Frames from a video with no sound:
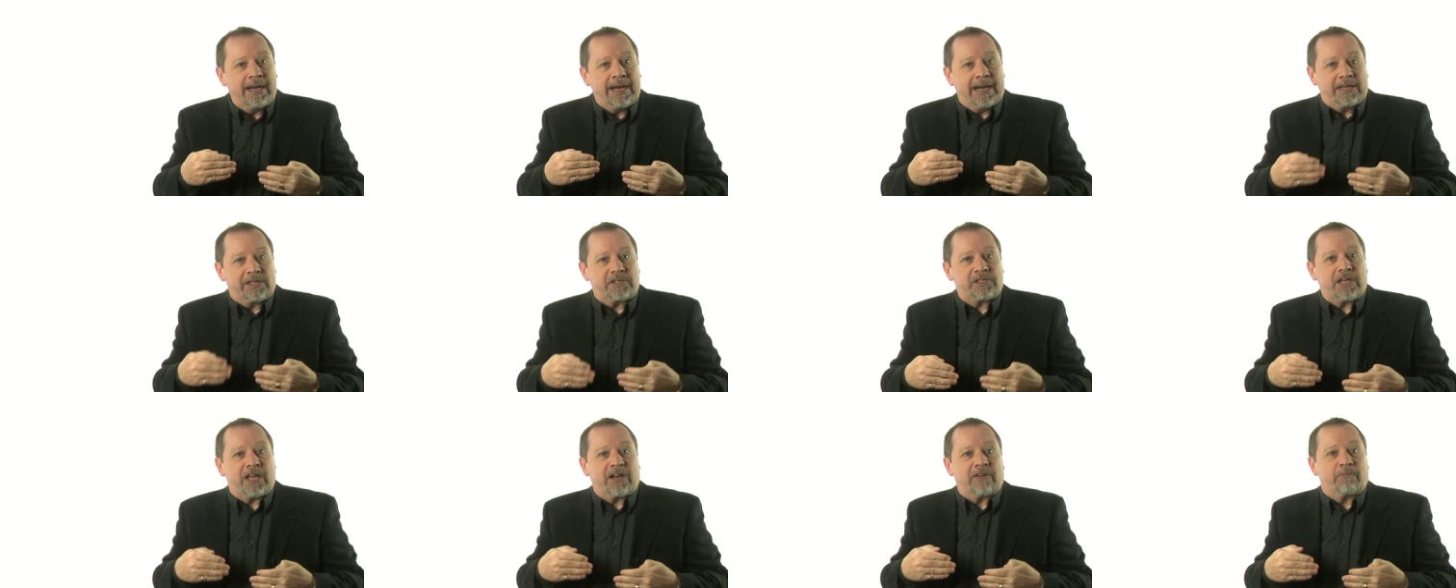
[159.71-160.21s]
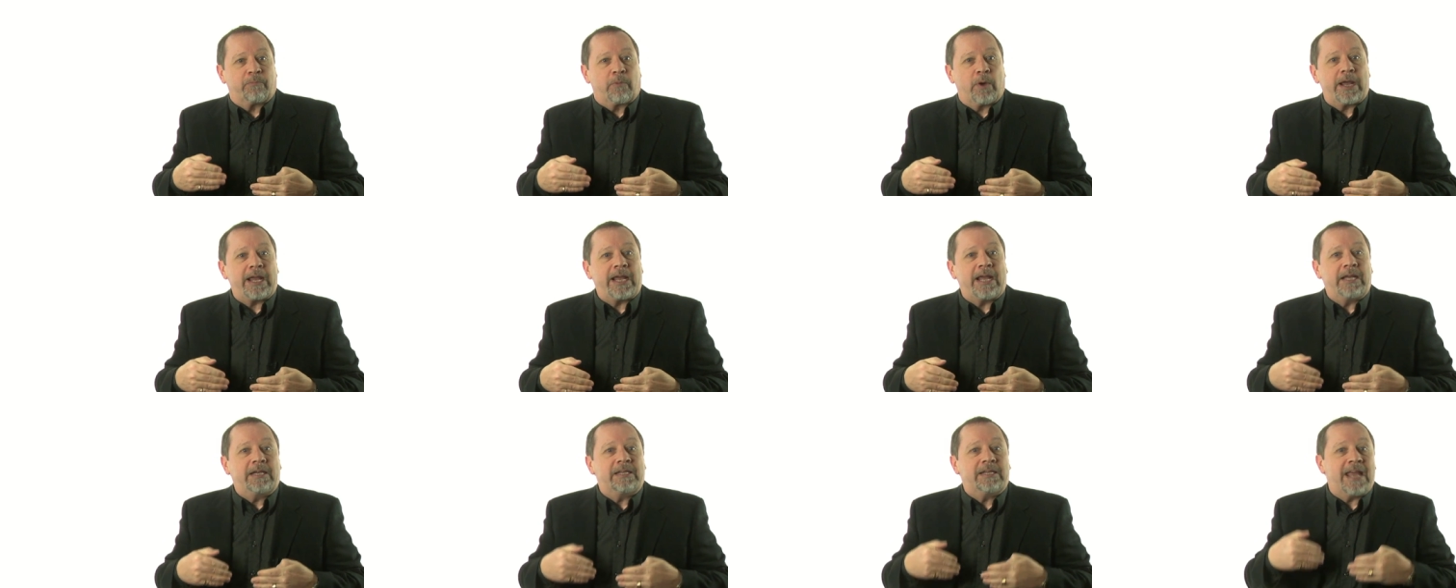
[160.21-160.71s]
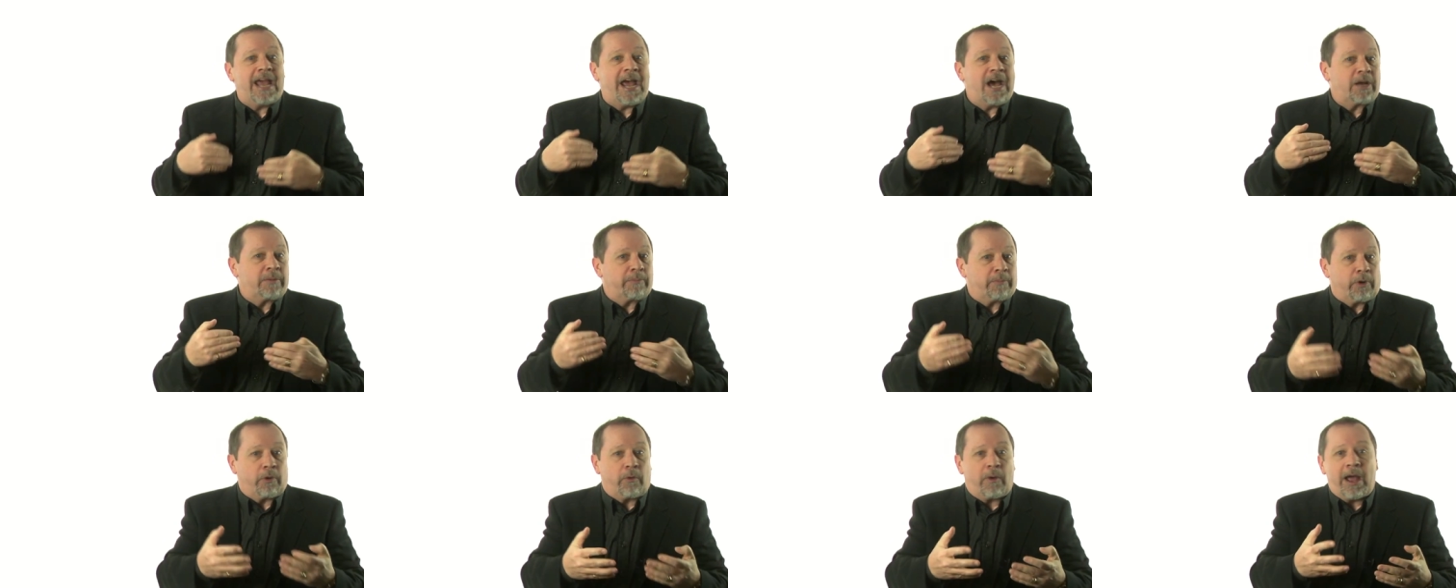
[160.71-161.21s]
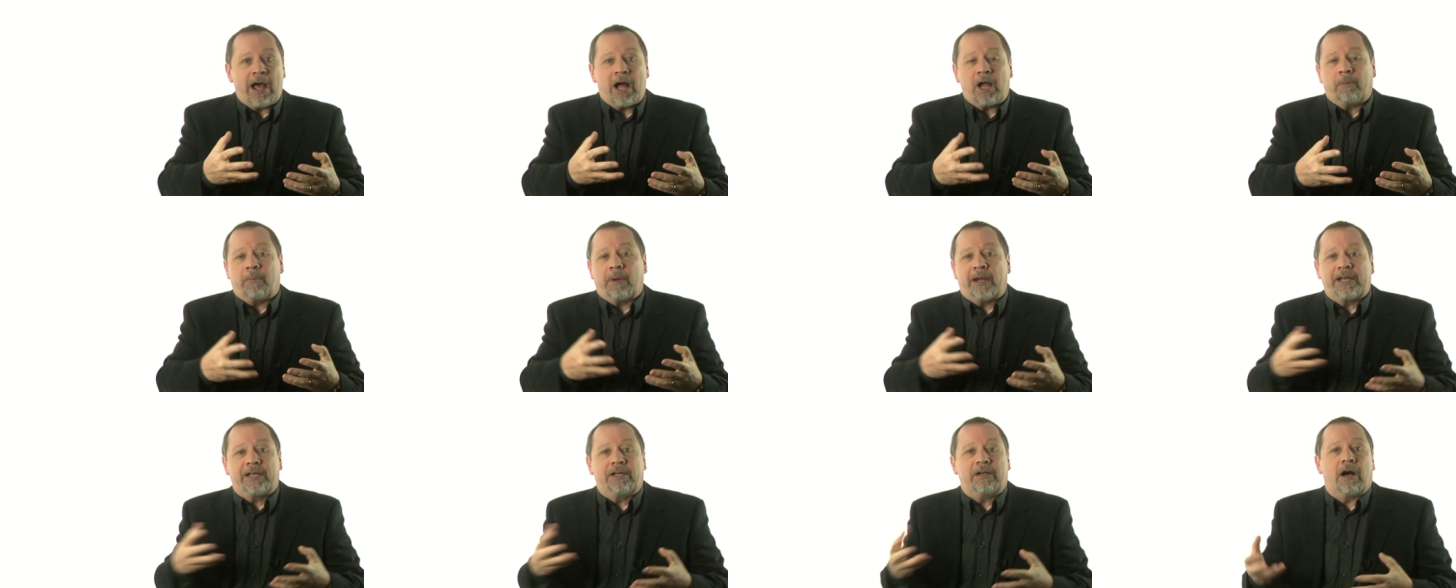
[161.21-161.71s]
instead of bringing down morale
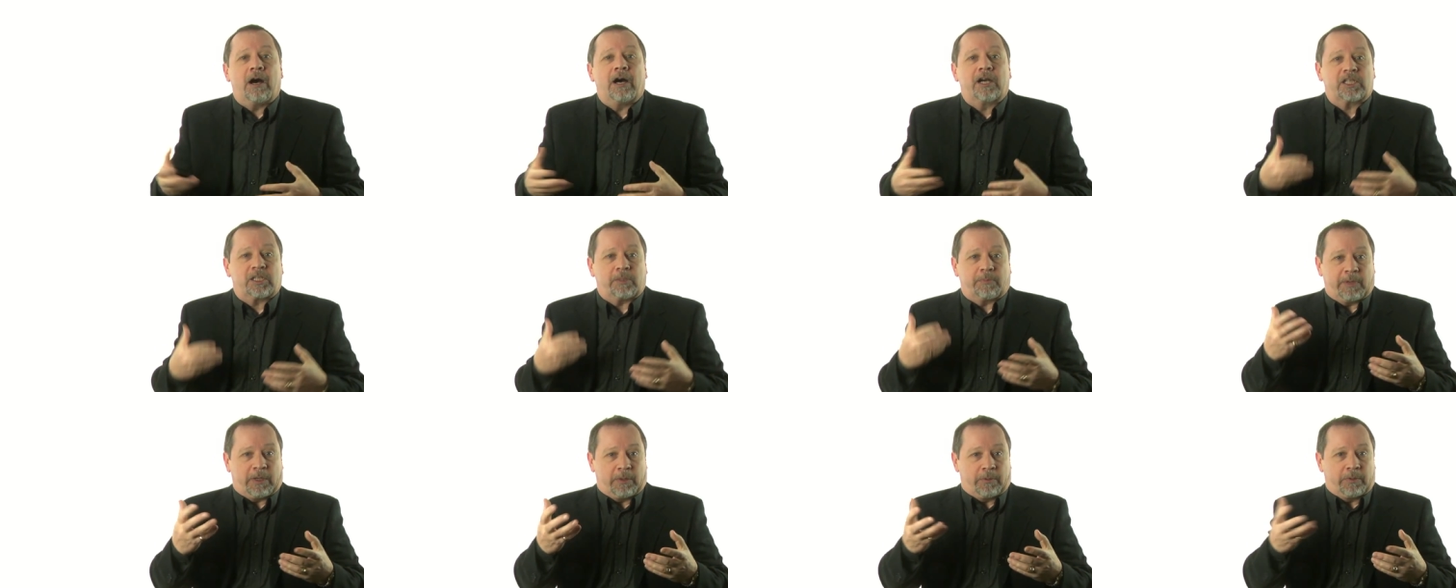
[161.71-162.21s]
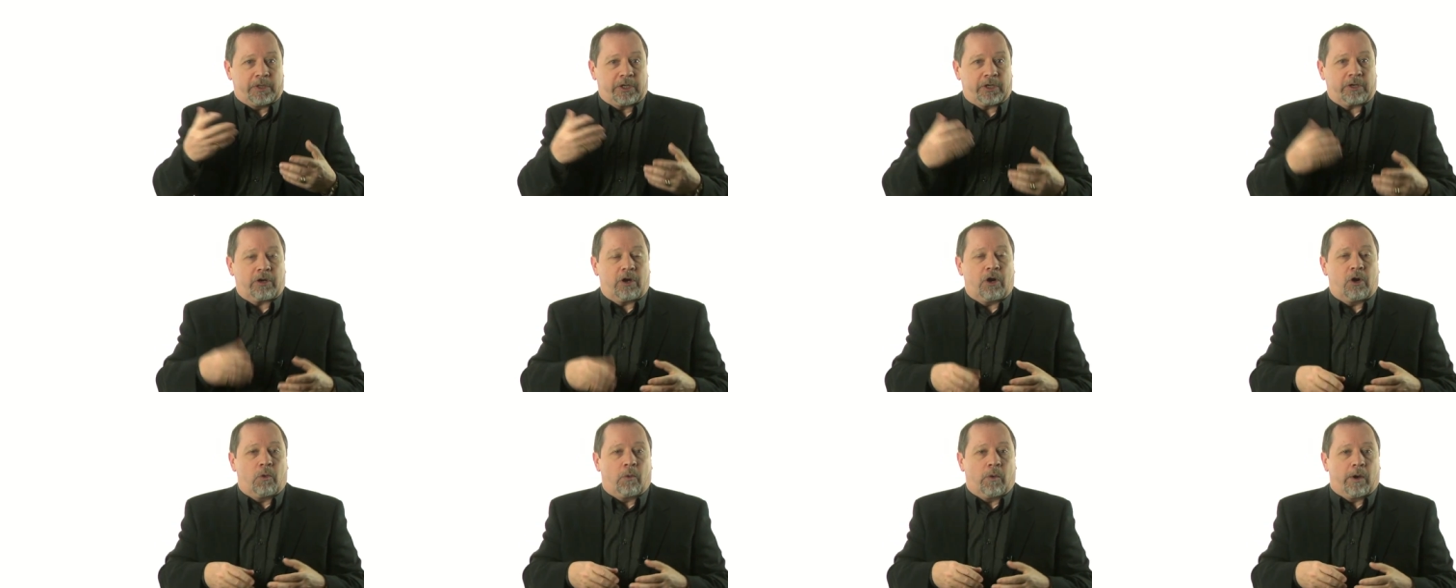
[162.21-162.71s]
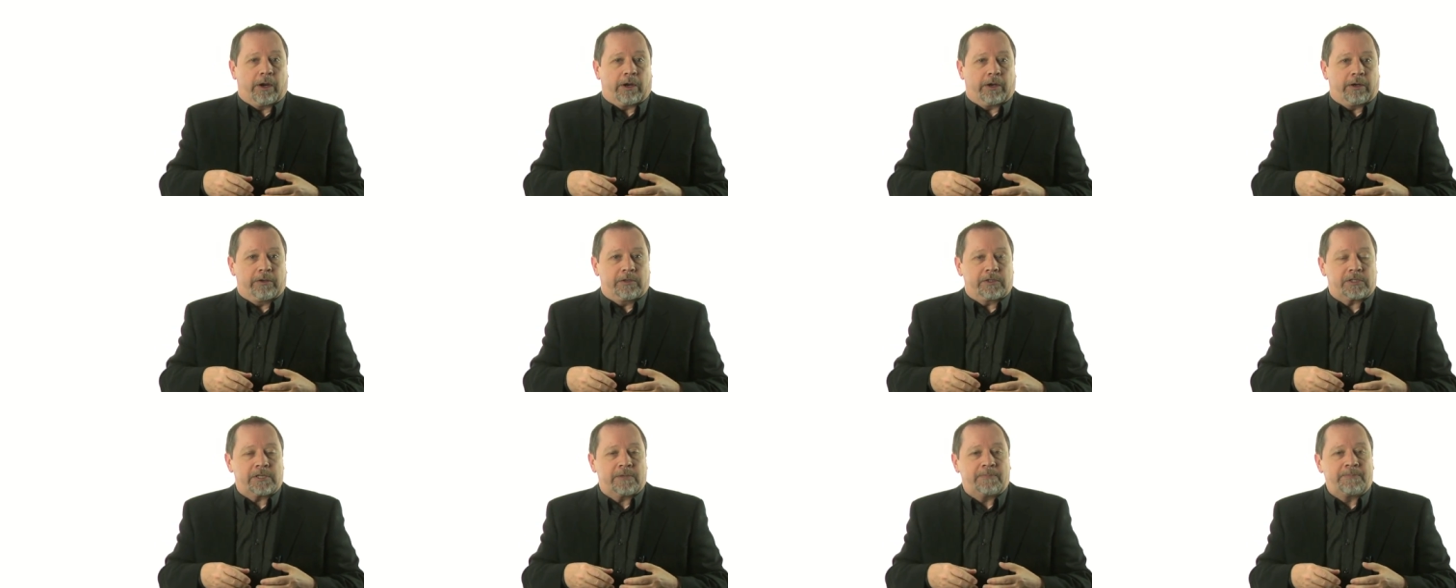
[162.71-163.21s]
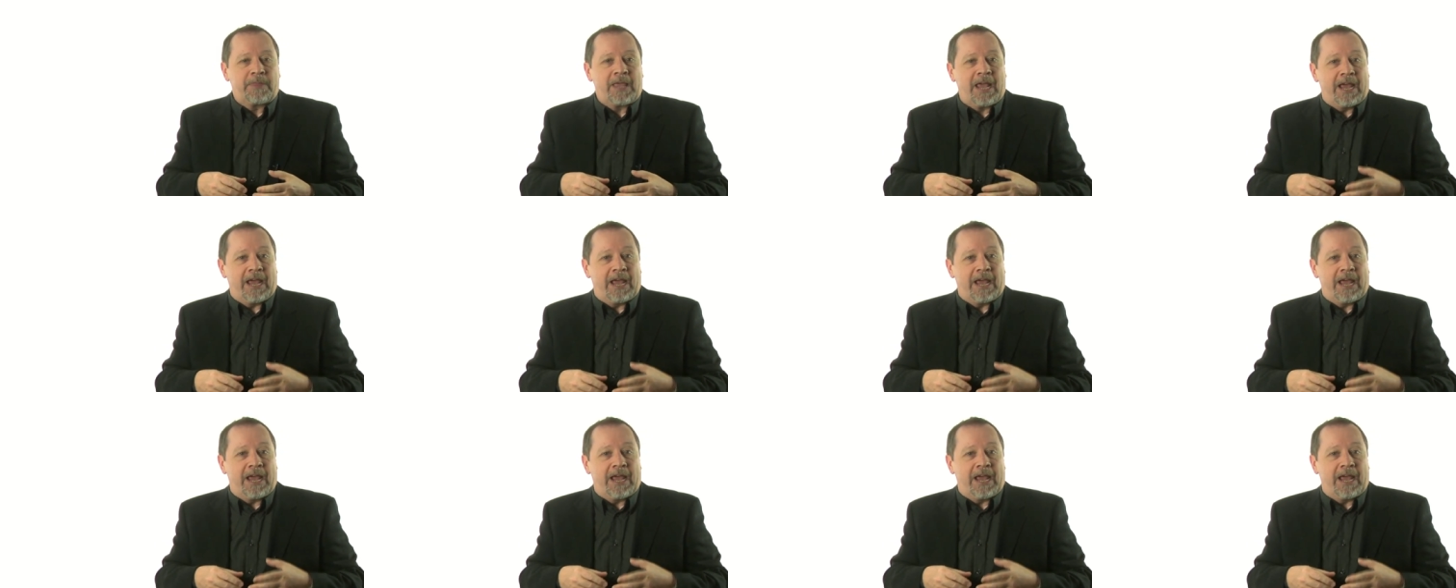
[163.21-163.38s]
by gossiping with the coworkers.